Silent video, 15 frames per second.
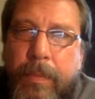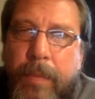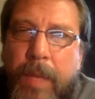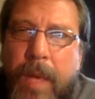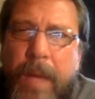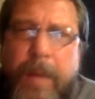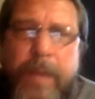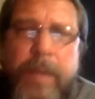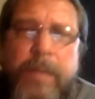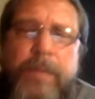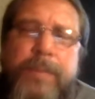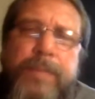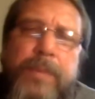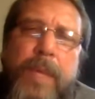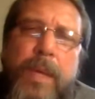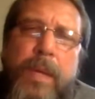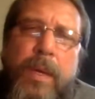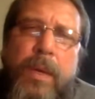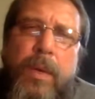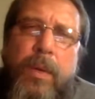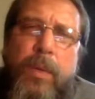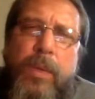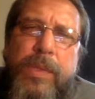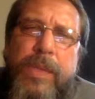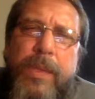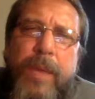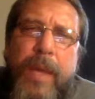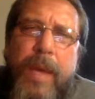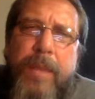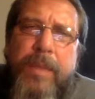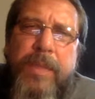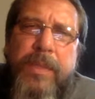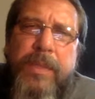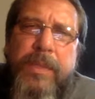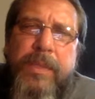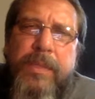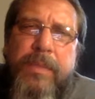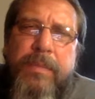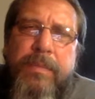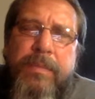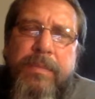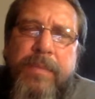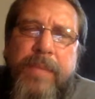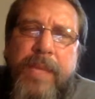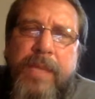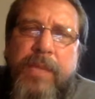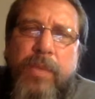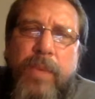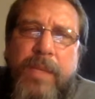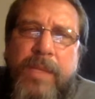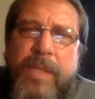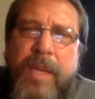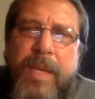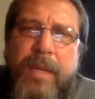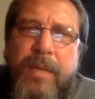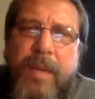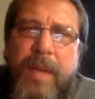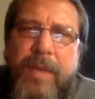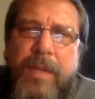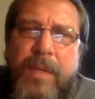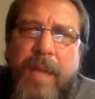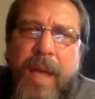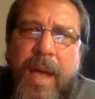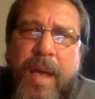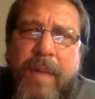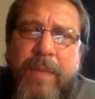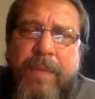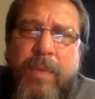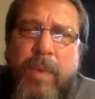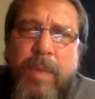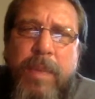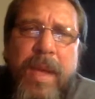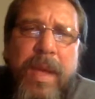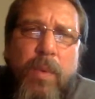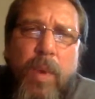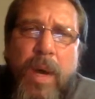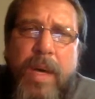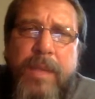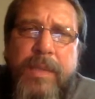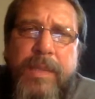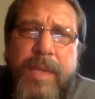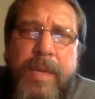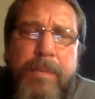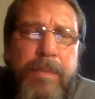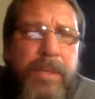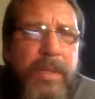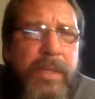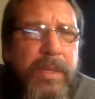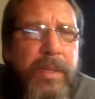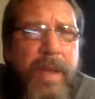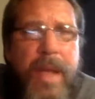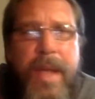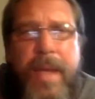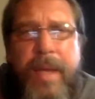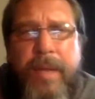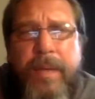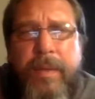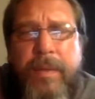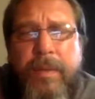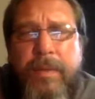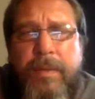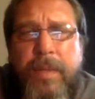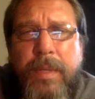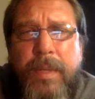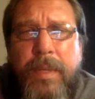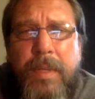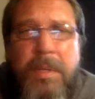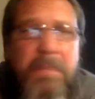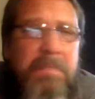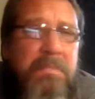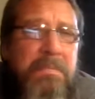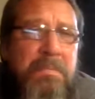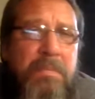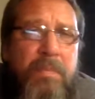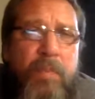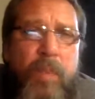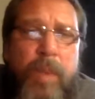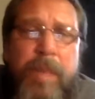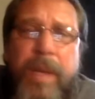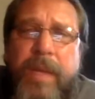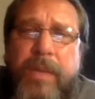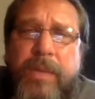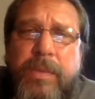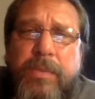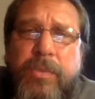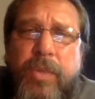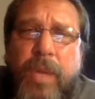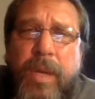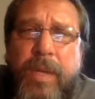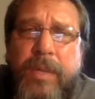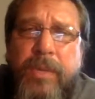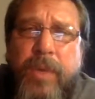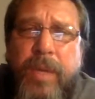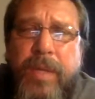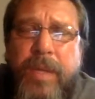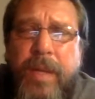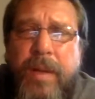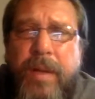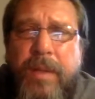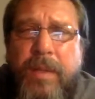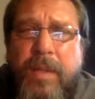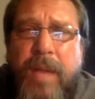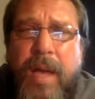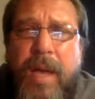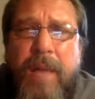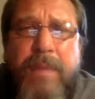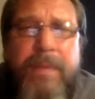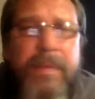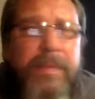I don't know. We'll see what happens next Wednesday on the live. We may have a wine sampling and we may do some drawings right there on the live.